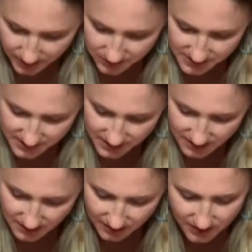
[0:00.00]
you'll see
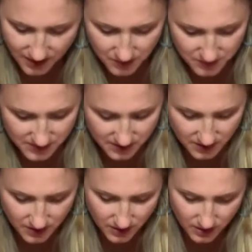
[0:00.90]
the themes
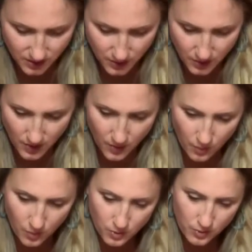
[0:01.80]

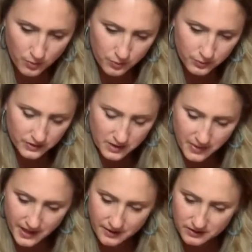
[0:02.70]
will really
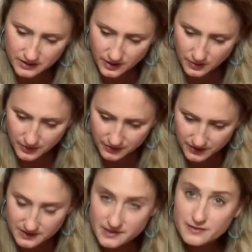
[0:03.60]
parallel with the
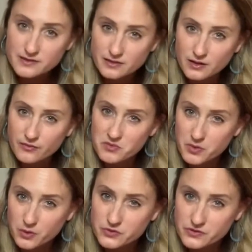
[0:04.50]
intensity of the
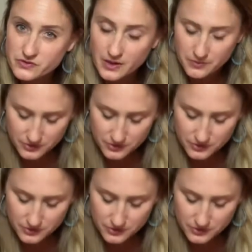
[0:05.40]
poses that we're